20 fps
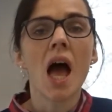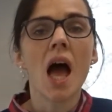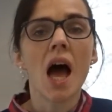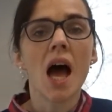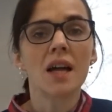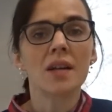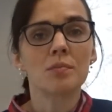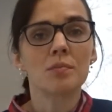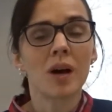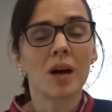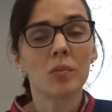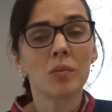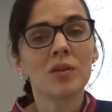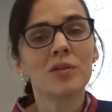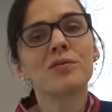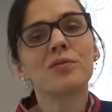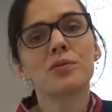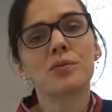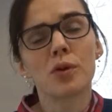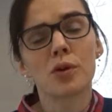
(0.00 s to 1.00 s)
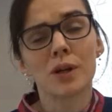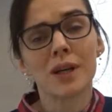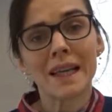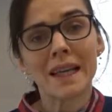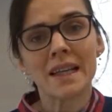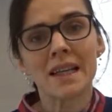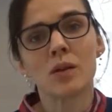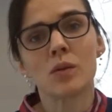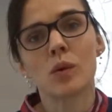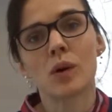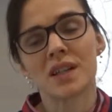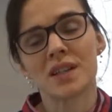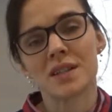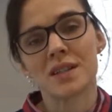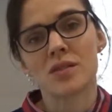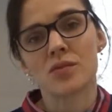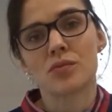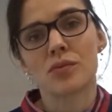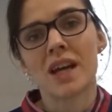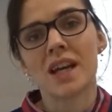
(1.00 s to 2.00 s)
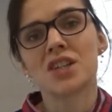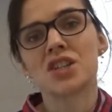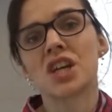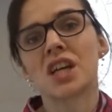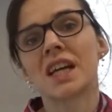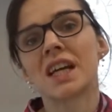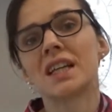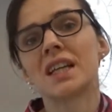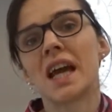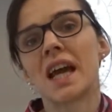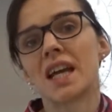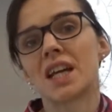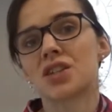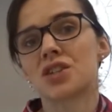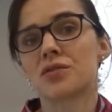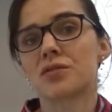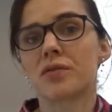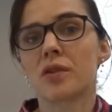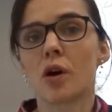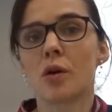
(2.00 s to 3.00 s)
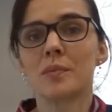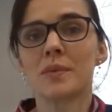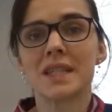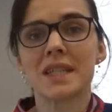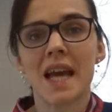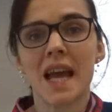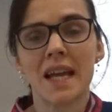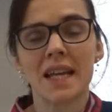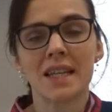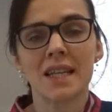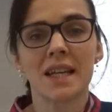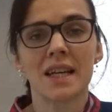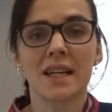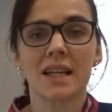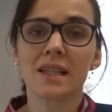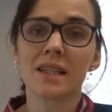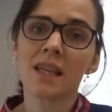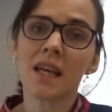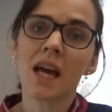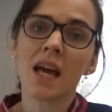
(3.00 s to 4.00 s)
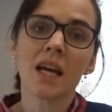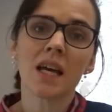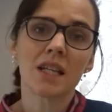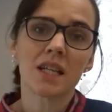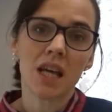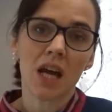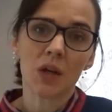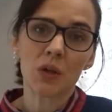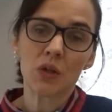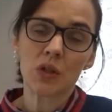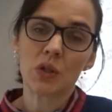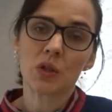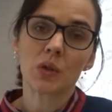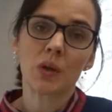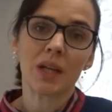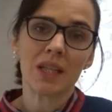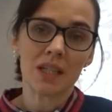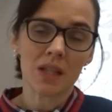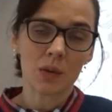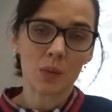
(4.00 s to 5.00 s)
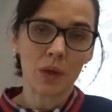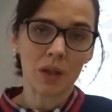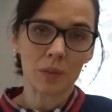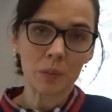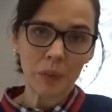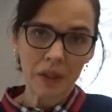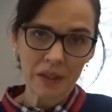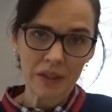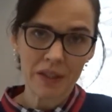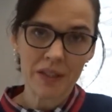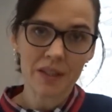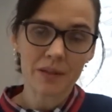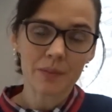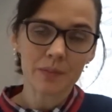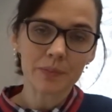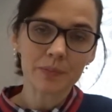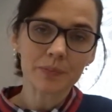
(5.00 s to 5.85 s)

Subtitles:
and mum of 4 little ones ranging in age from 10 years down to 21 months.